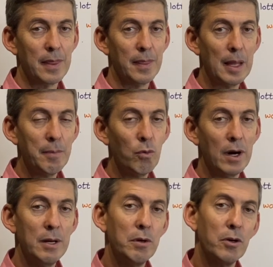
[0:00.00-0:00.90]
Number
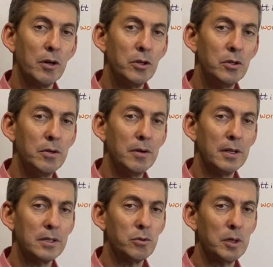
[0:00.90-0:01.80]
one, we've got to
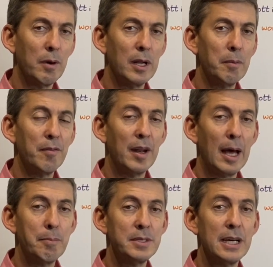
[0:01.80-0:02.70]
talk about a little bit of
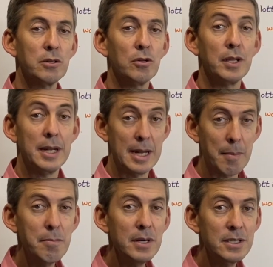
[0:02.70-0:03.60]
an update on the
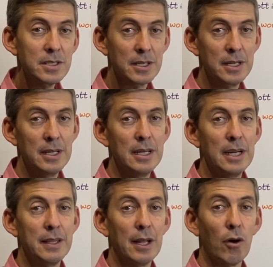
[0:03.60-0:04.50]
numbers
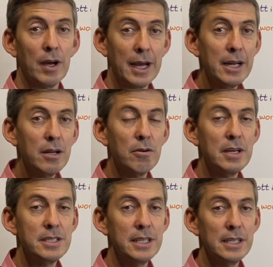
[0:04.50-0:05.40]
that are
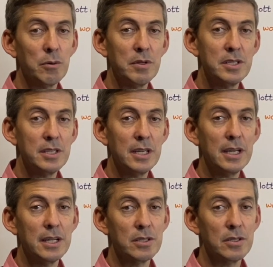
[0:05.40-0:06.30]
increasing that we
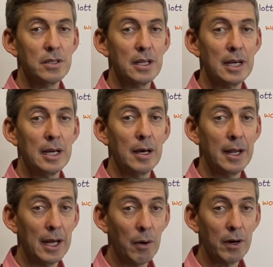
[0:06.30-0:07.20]
see
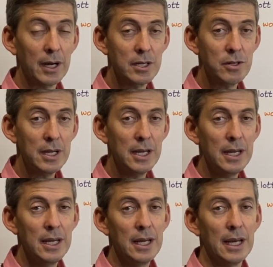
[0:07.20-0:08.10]
in our country.
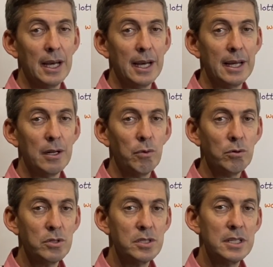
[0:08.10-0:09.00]
And we
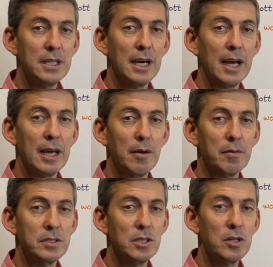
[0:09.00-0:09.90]
also see
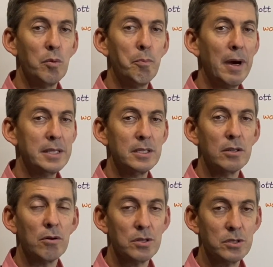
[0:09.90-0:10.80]
a certain pattern
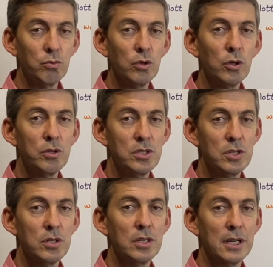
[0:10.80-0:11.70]
across the world in
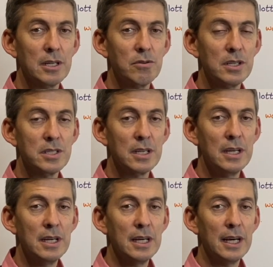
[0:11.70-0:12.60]
certain countries
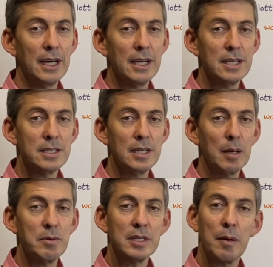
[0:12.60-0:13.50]
as the
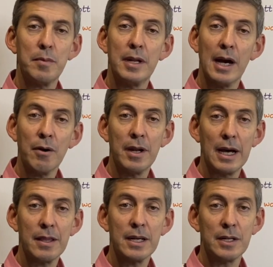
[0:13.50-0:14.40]
numbers come down in
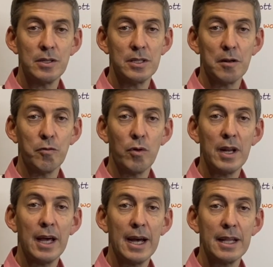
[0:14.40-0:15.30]
other countries that have
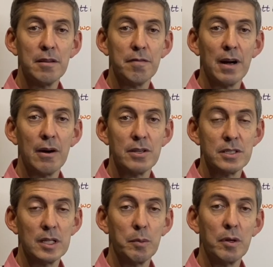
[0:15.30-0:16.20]
already had the
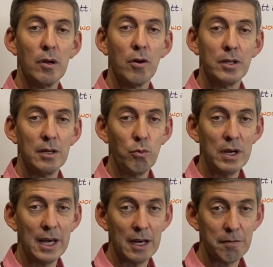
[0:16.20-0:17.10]
virus a little bit longer than
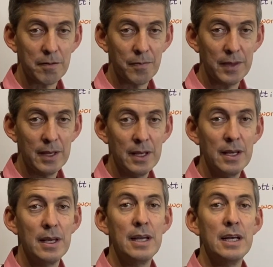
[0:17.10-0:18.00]
we have.
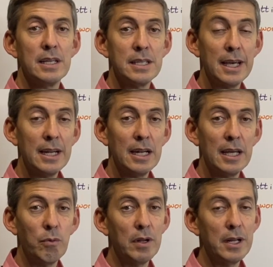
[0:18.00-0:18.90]

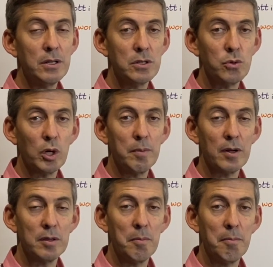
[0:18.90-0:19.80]
Secondly, we need to talk
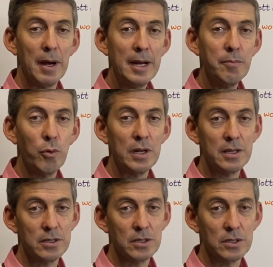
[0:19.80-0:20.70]
about the main
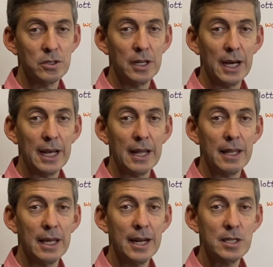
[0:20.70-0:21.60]
point today,
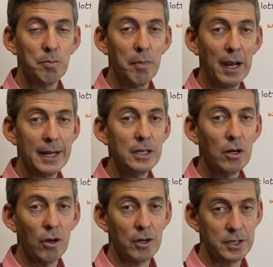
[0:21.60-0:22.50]
and that is blood
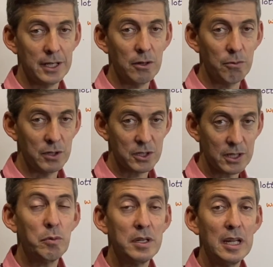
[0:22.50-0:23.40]
clotting
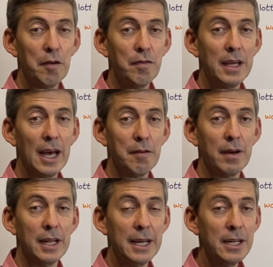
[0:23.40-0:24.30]
risk. We definitely have
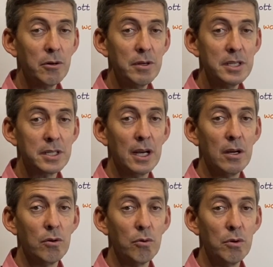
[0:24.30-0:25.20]
an increased
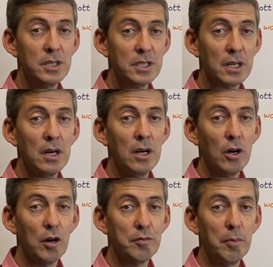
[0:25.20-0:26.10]
risk
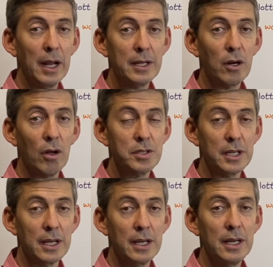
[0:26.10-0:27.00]
of blood
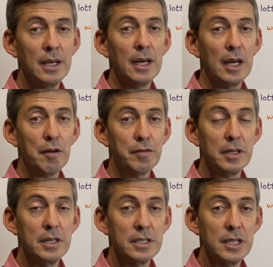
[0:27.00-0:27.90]
clotting if the
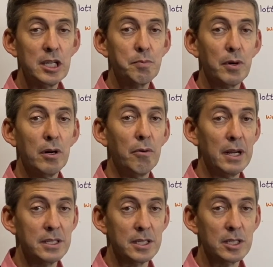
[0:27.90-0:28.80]
disease
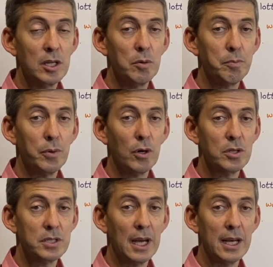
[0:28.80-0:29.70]
progresses
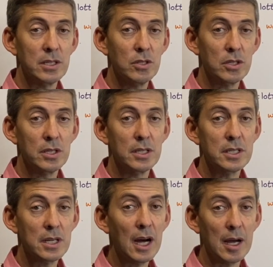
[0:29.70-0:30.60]
past a
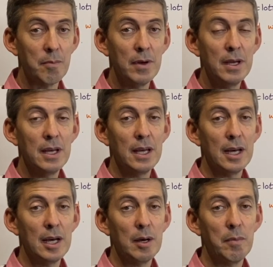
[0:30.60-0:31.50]
certain time
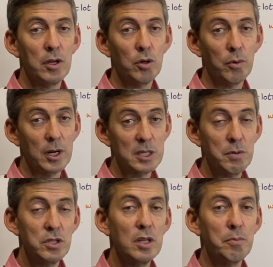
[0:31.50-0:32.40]
in your body,
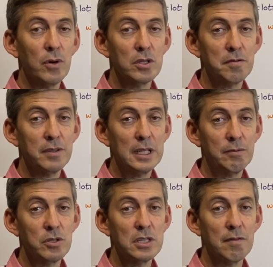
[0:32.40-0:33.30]
especially past
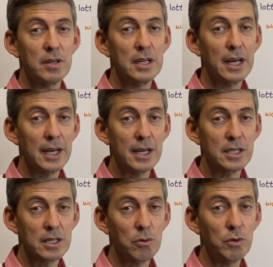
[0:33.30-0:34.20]
5 to 7 days.